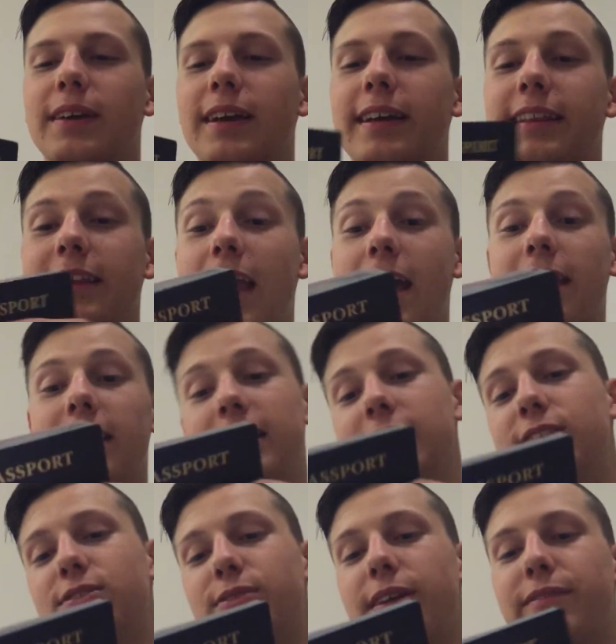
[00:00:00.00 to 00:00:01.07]
and yeah,
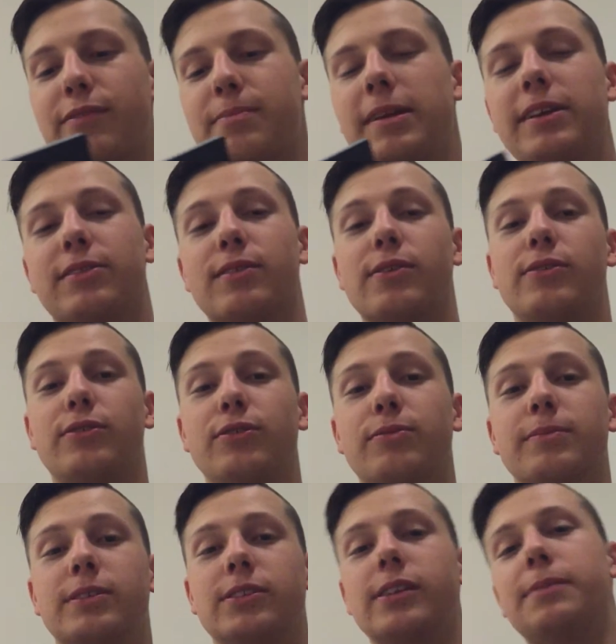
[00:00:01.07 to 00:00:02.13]
then straight from Heathrow to
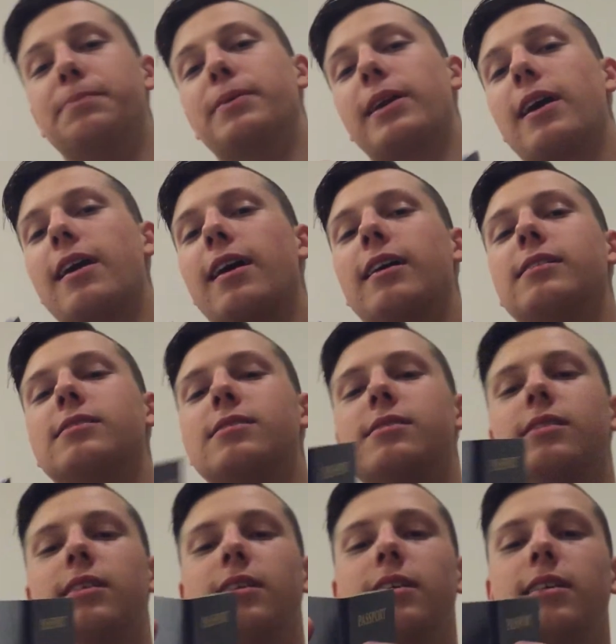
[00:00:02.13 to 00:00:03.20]
Madrid
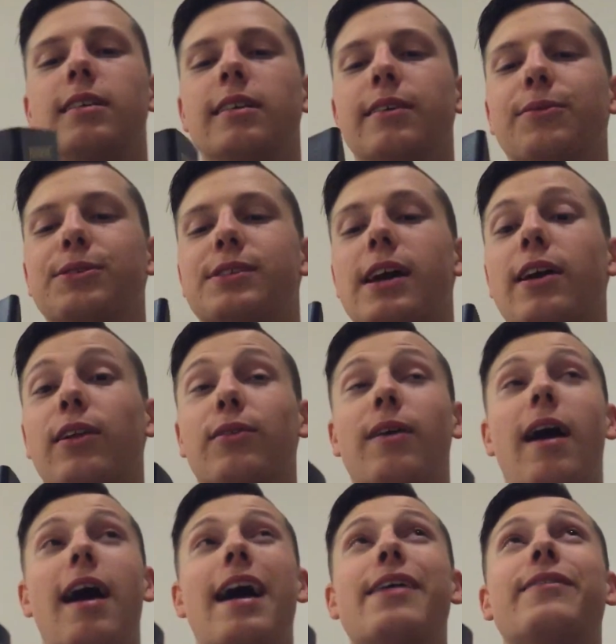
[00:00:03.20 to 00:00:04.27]
Barajas, which I'll
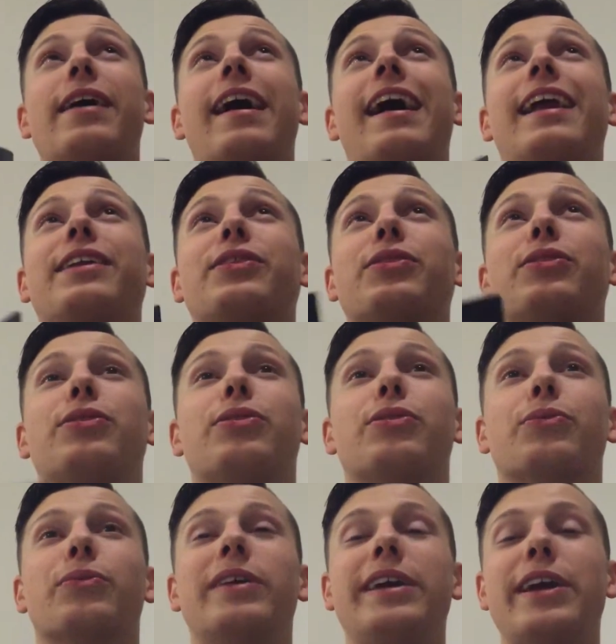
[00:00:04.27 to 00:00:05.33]
arrive at
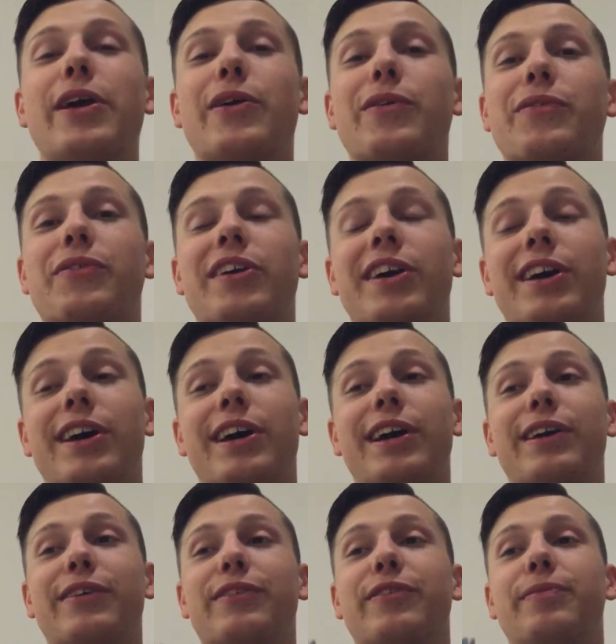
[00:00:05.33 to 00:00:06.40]

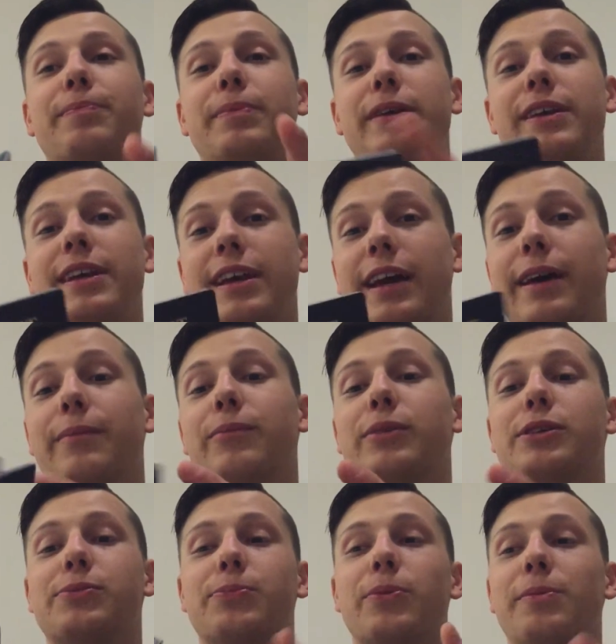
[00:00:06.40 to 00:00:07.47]
3:05 p.m.,
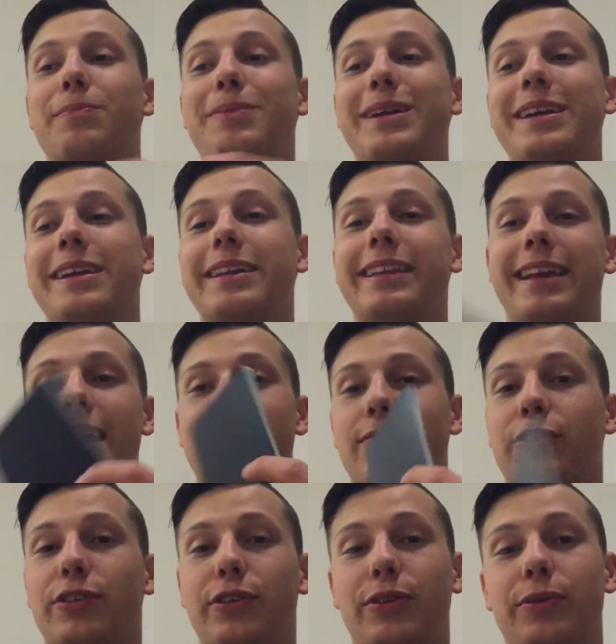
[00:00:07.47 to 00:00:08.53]
which would be in the
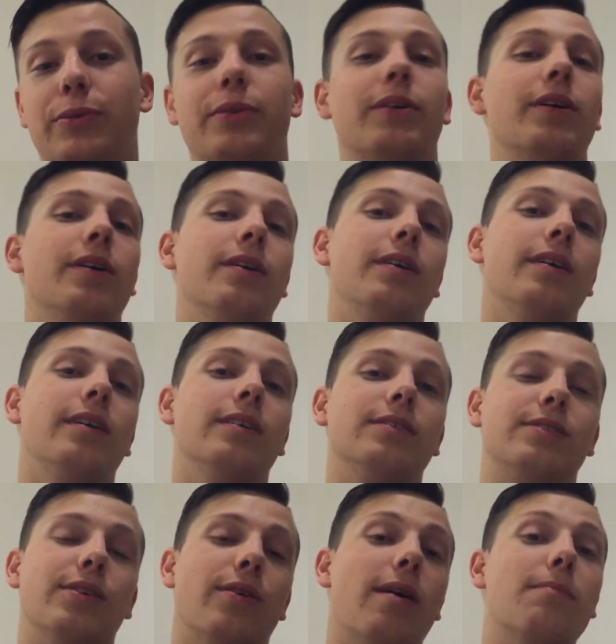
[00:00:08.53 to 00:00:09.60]
afternoon.
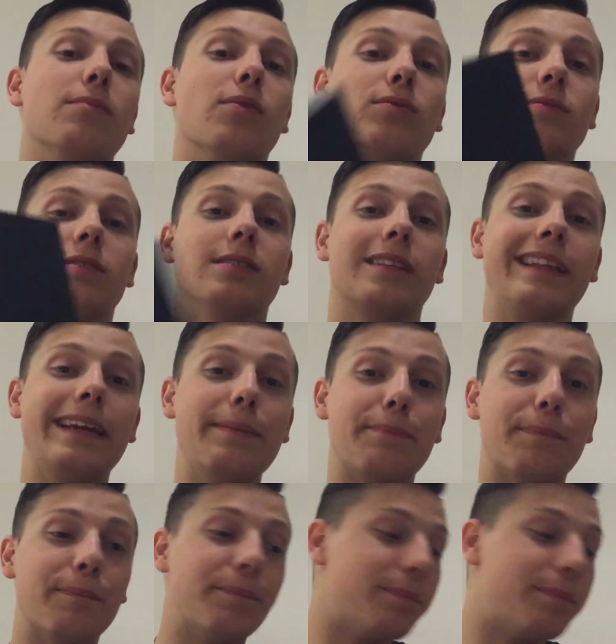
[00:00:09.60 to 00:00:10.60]
So I'm gonna sleep